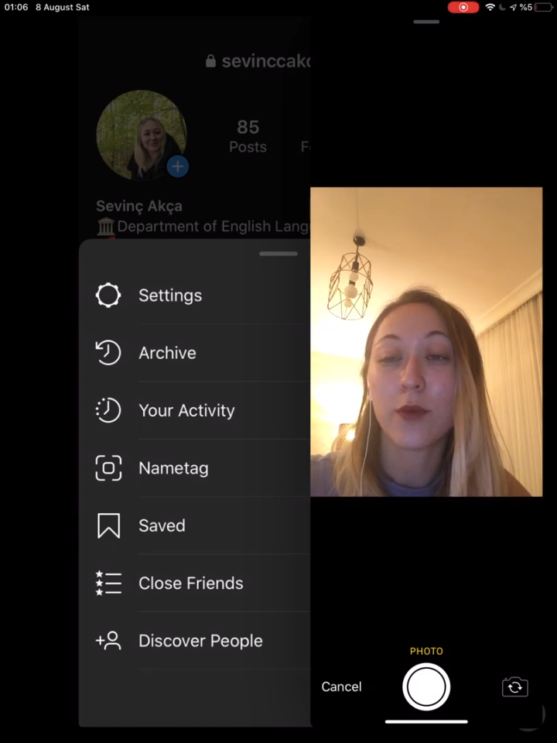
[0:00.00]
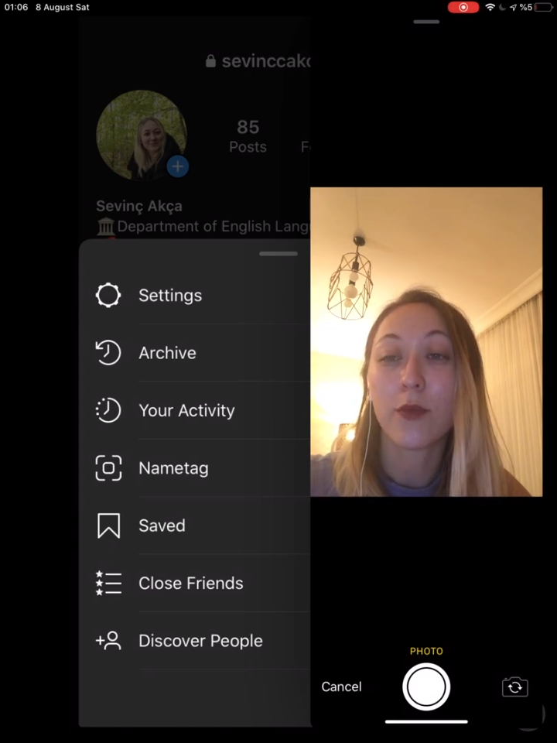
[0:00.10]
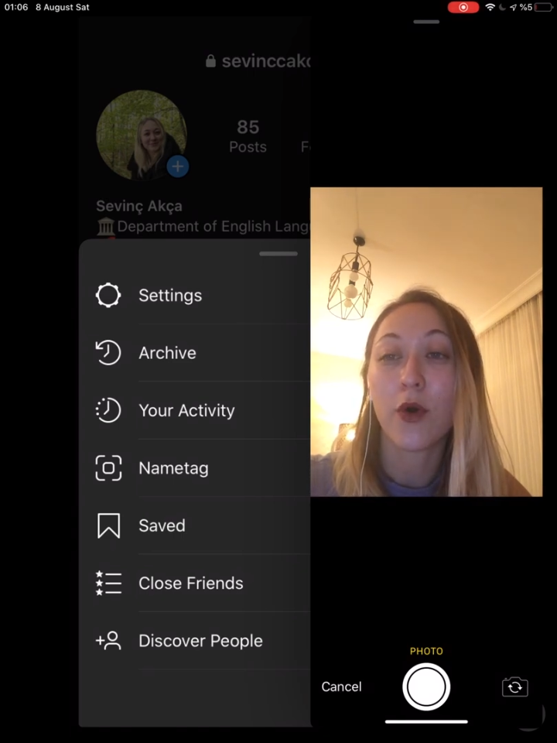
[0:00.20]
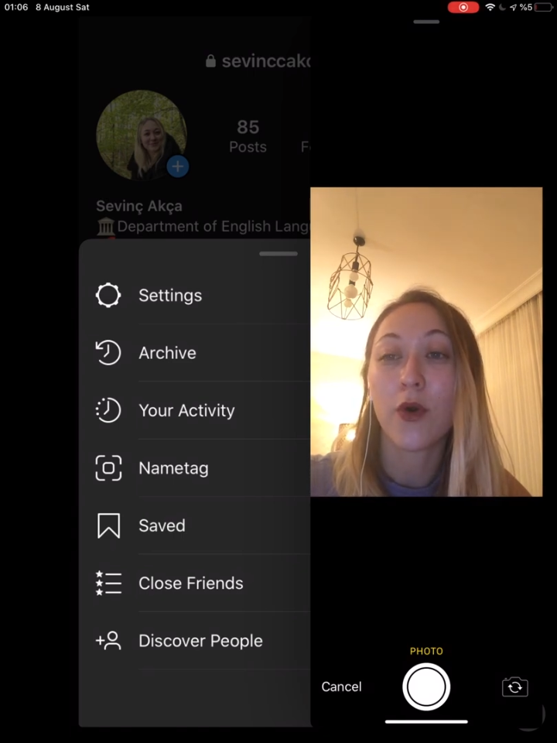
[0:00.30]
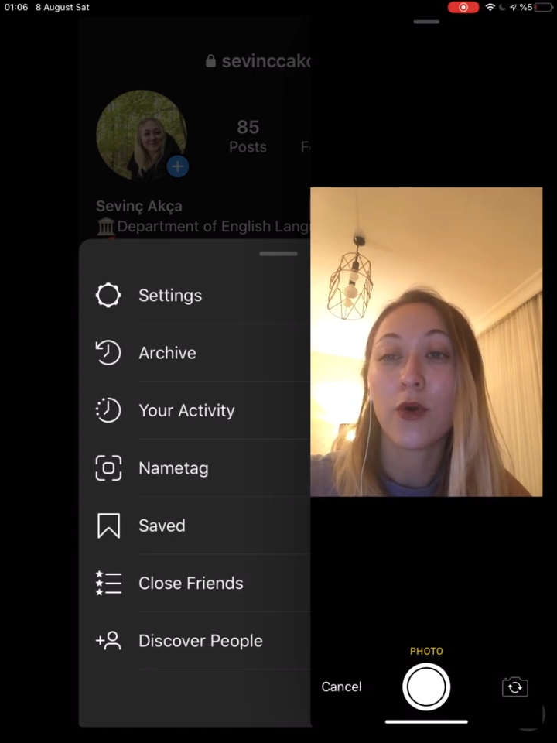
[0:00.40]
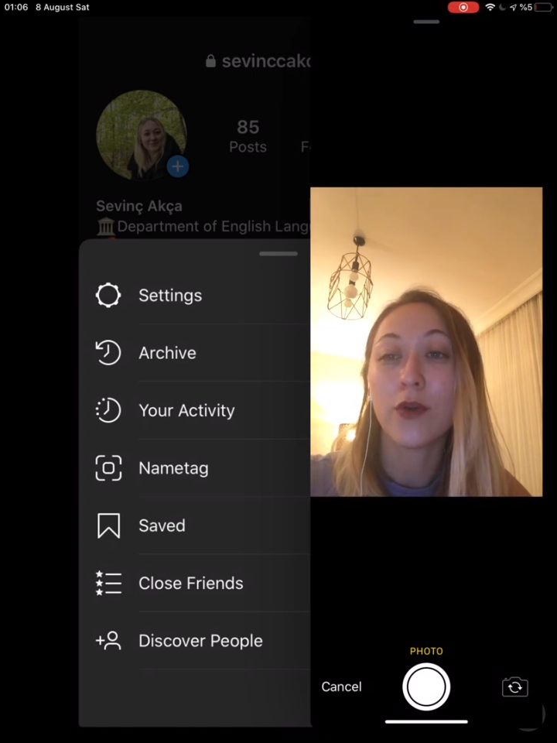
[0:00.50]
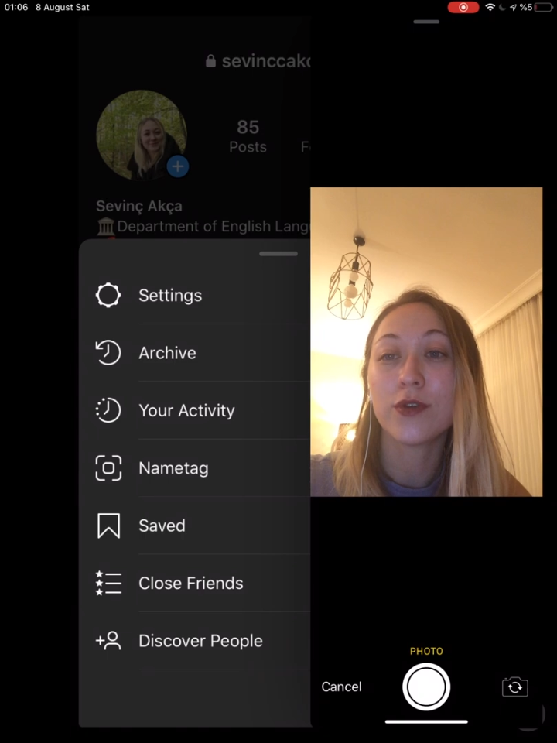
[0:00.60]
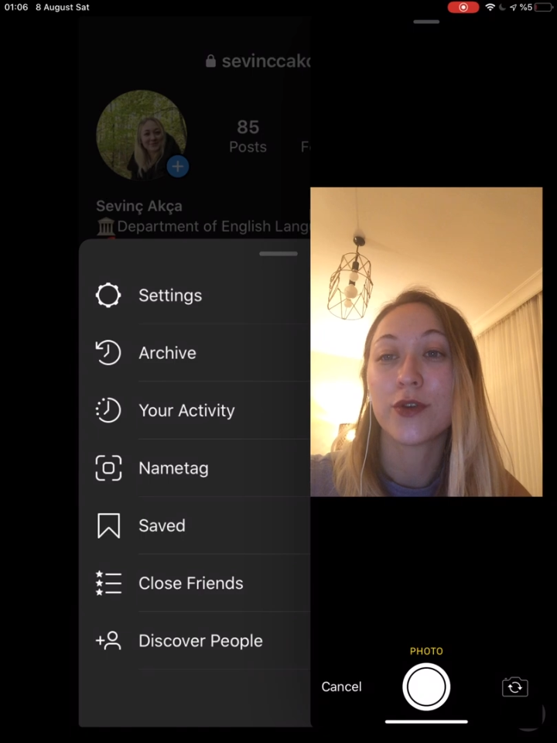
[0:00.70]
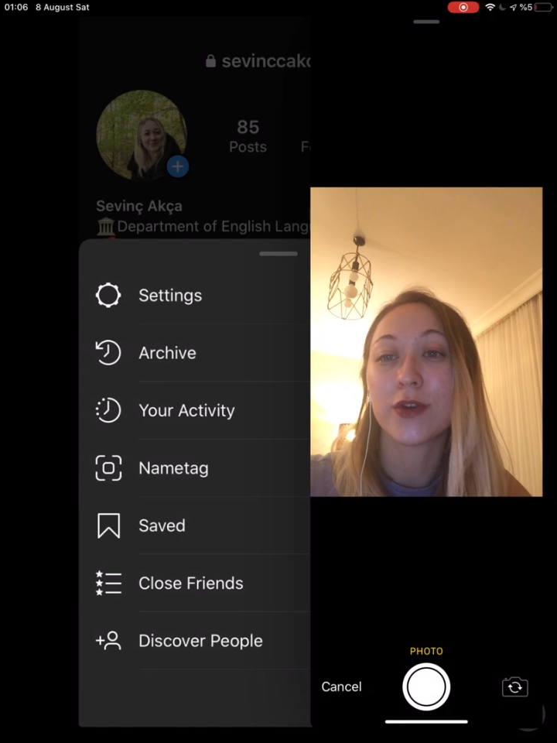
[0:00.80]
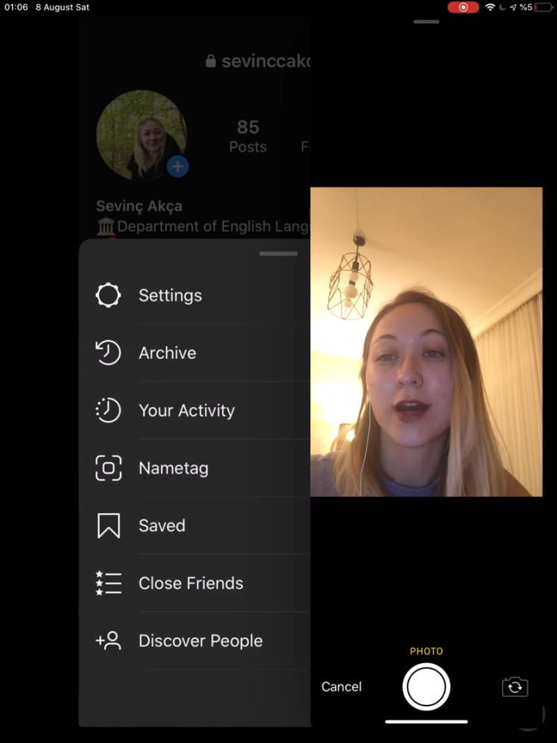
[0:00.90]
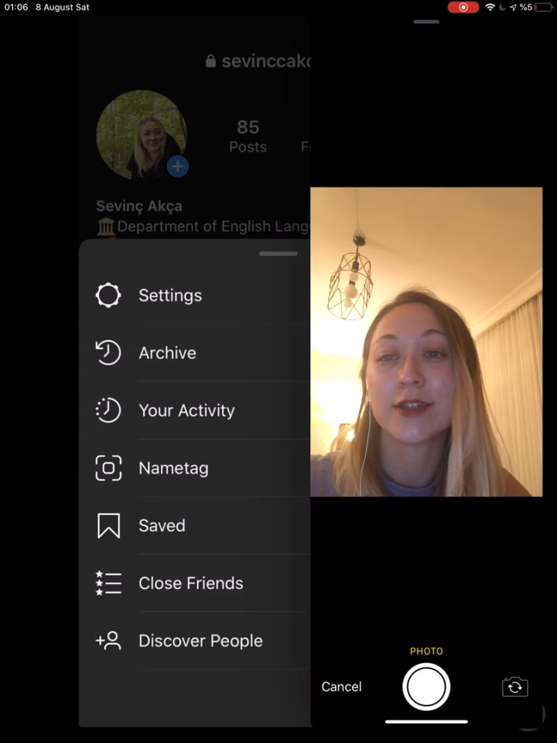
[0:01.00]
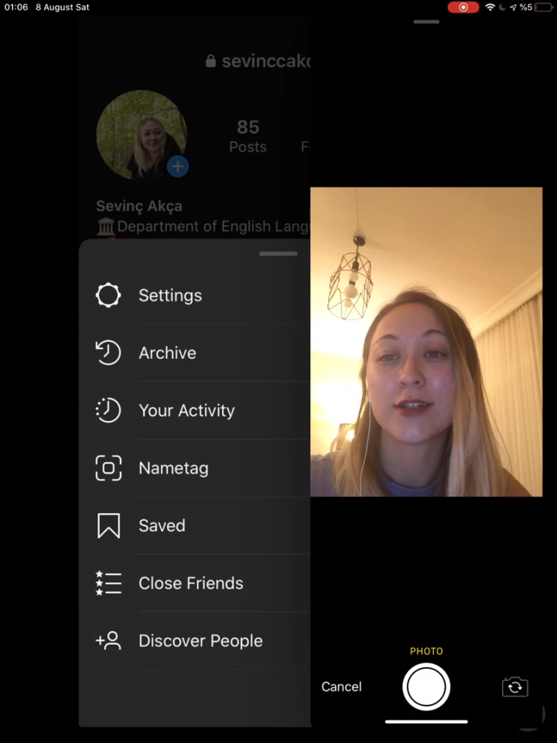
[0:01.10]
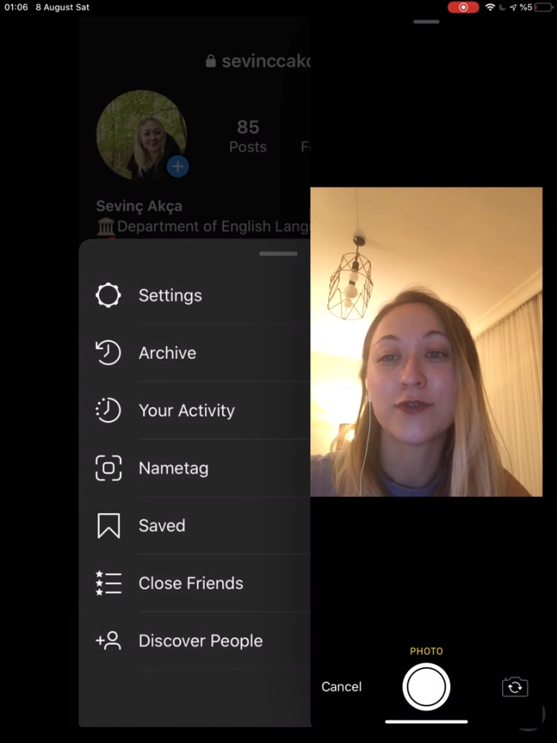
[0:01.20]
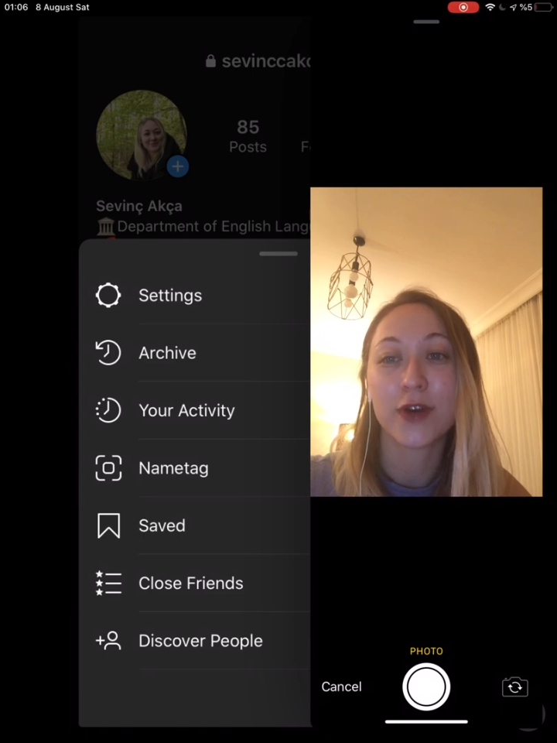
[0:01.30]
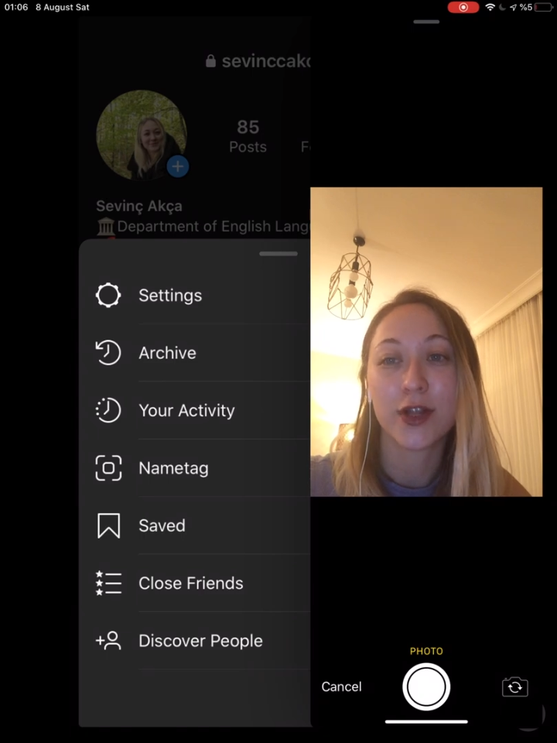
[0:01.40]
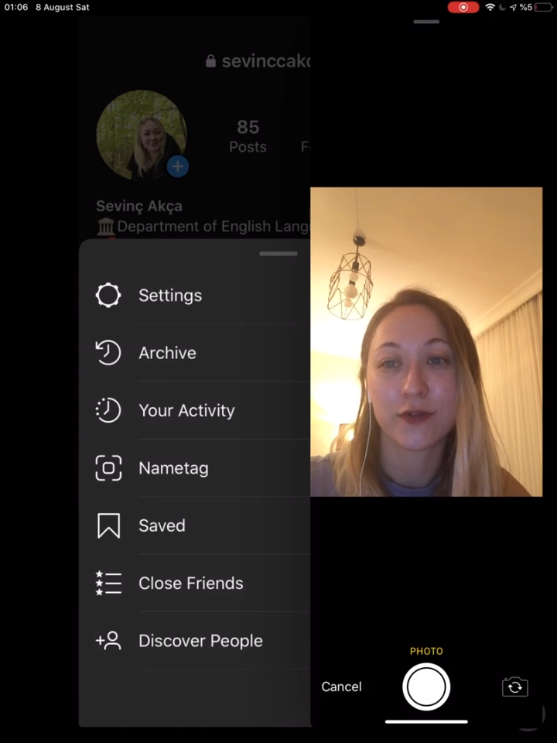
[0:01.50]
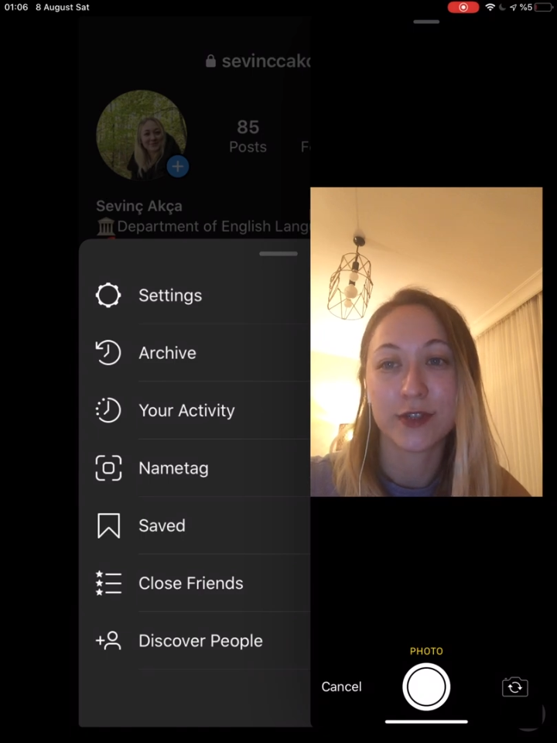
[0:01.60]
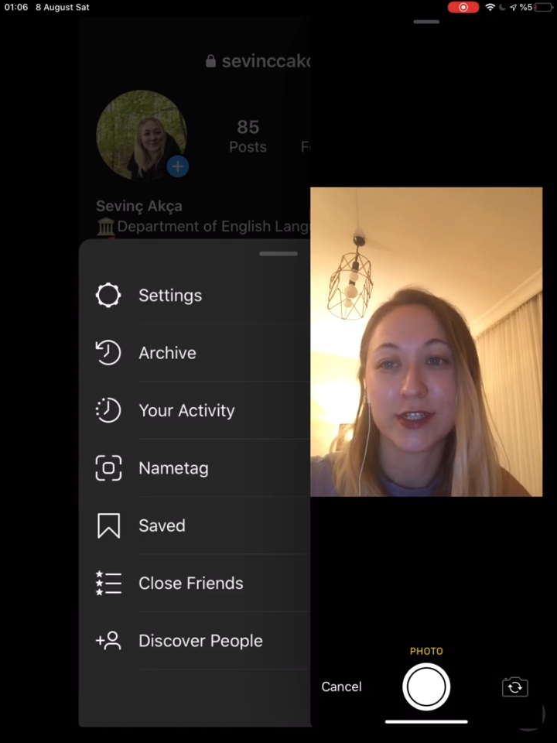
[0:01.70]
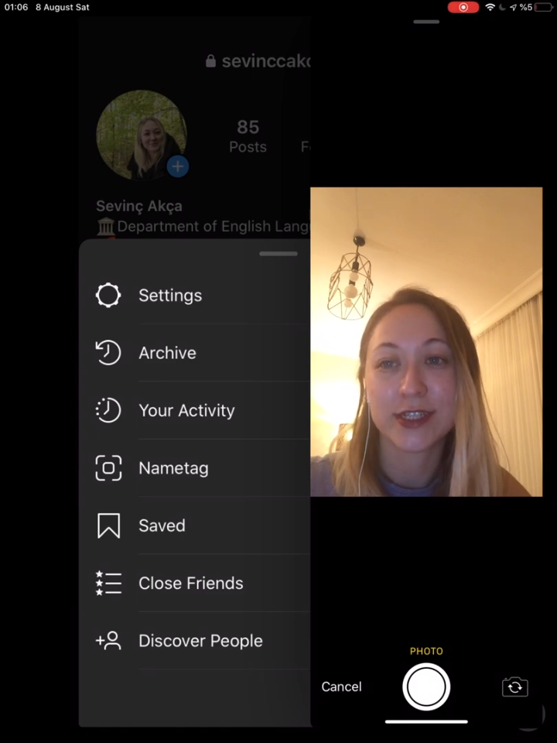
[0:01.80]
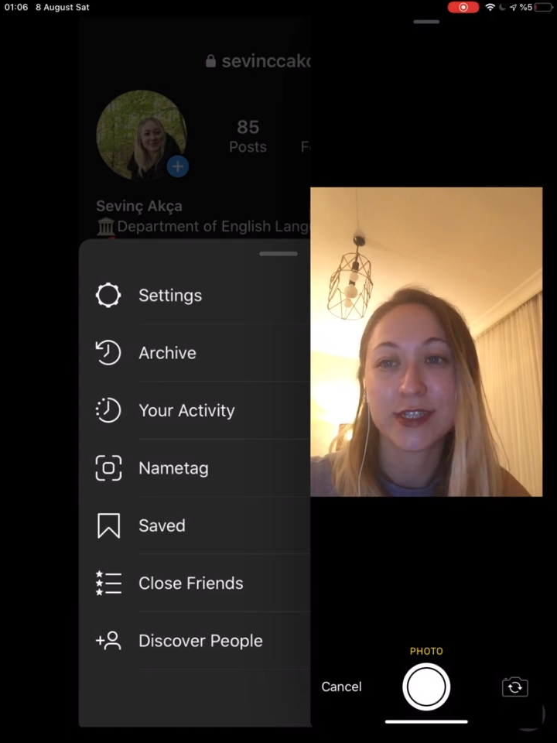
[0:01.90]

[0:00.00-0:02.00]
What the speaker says: all your other followers.